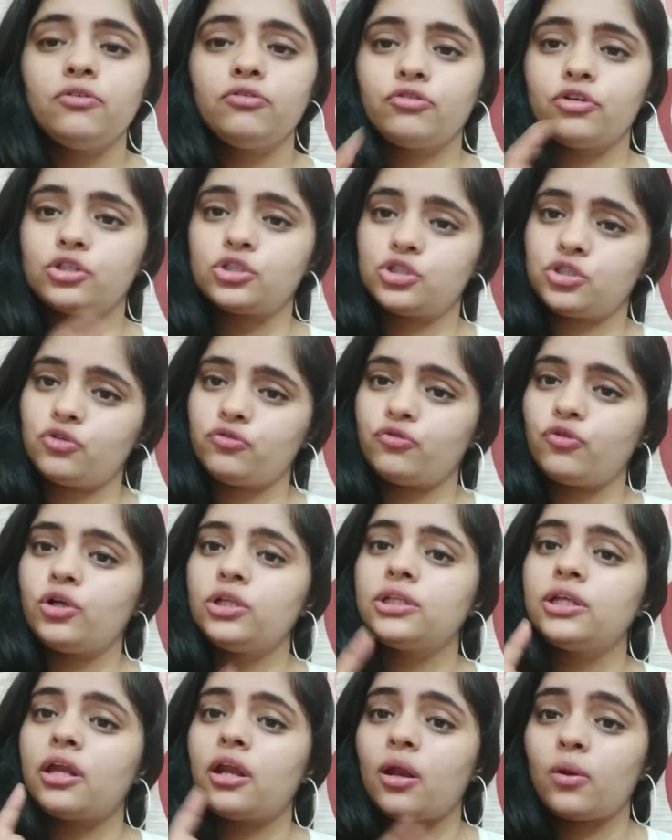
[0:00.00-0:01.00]
First of
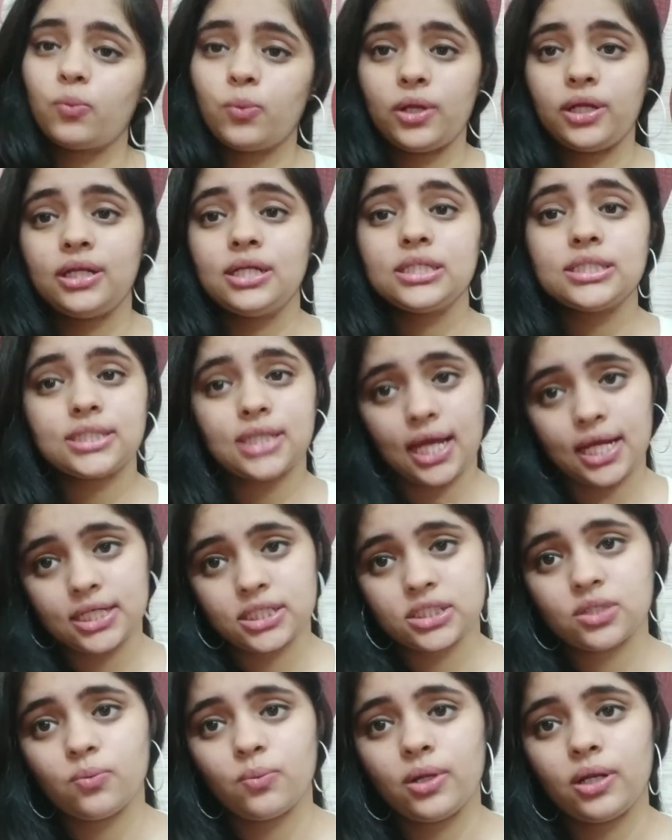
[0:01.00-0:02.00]
all, there are various
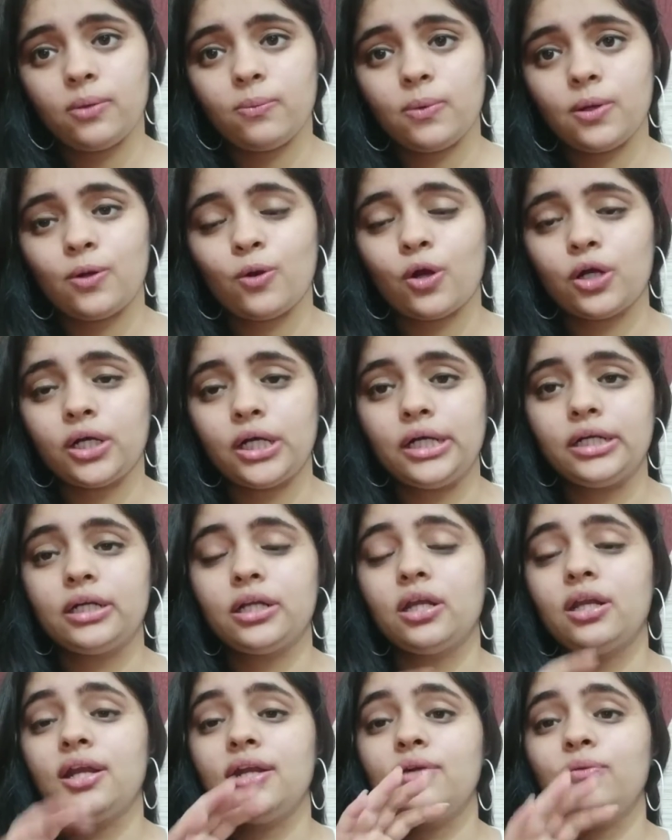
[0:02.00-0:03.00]
sites available on
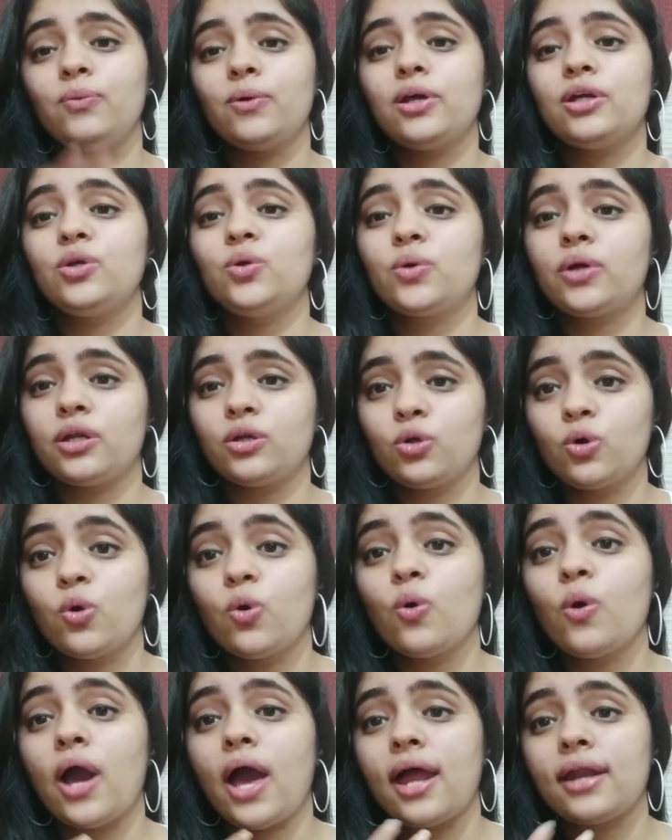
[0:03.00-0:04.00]
internet where you can
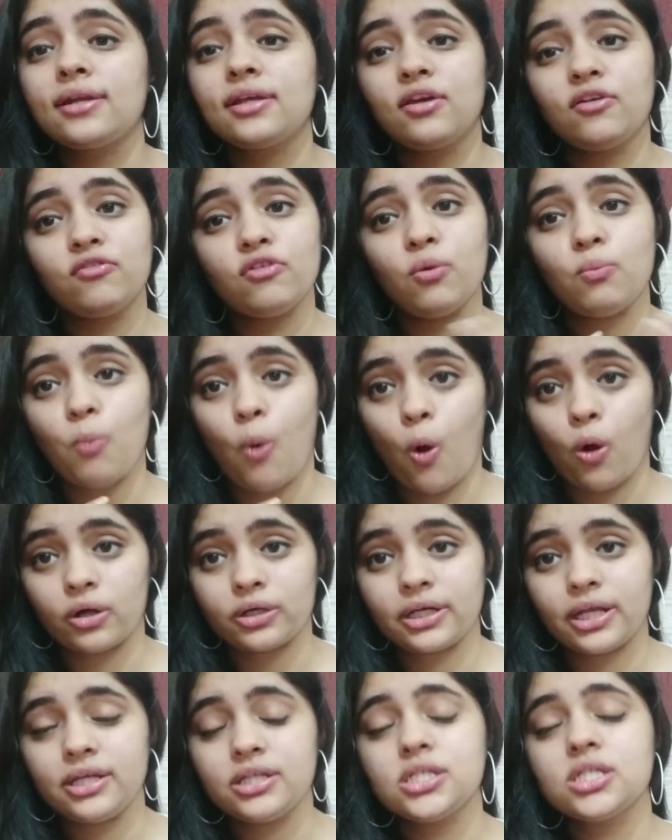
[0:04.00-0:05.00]
go and give a
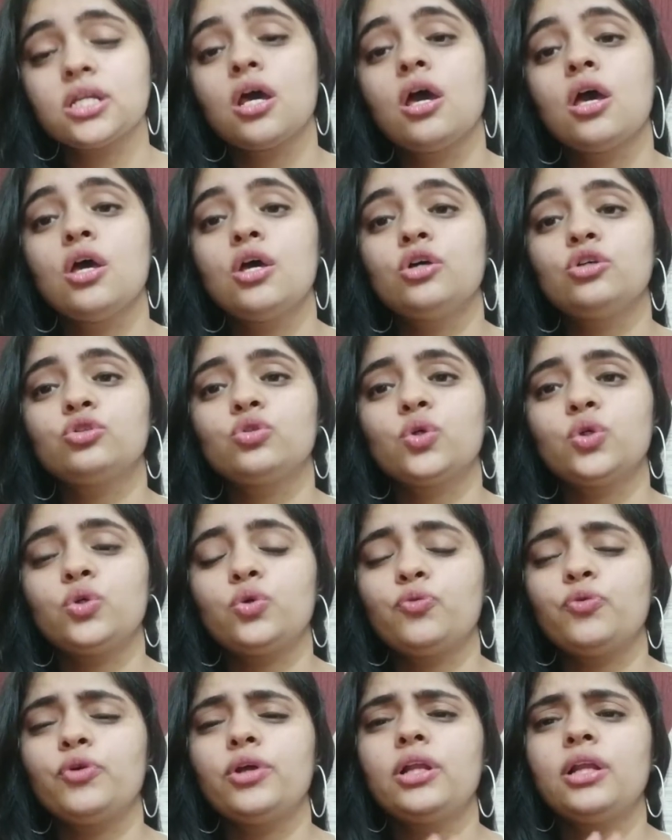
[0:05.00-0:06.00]
mock test, so
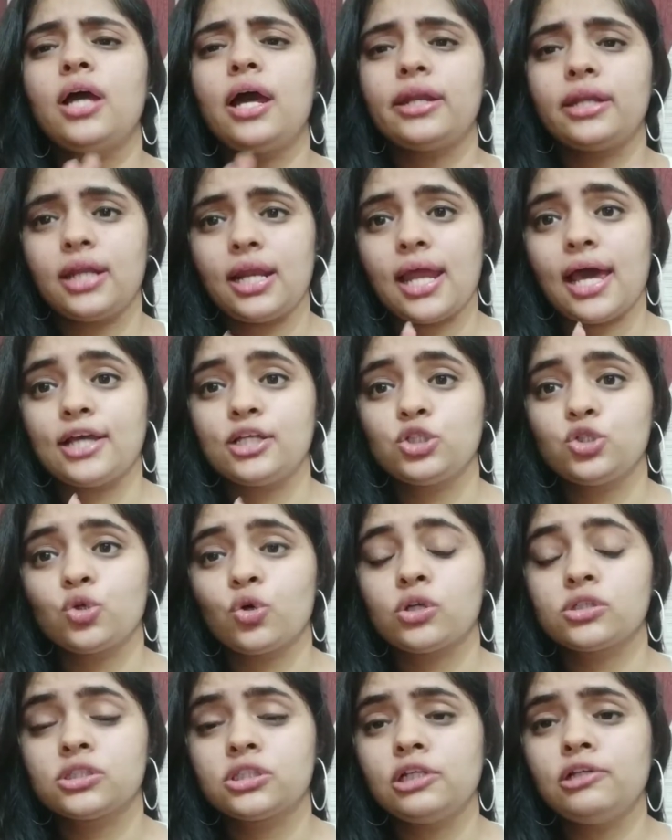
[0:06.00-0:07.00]
you will analyze
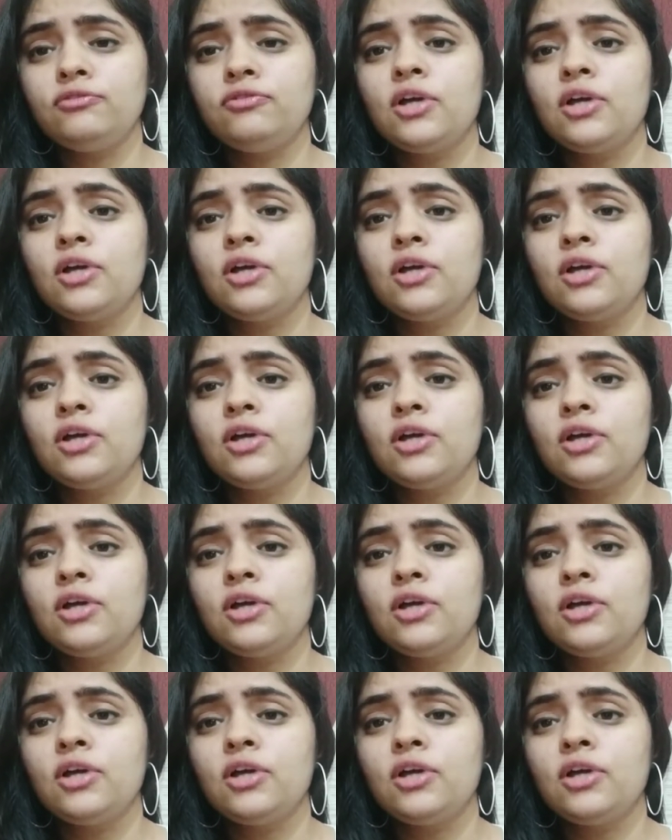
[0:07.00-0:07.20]
yourself.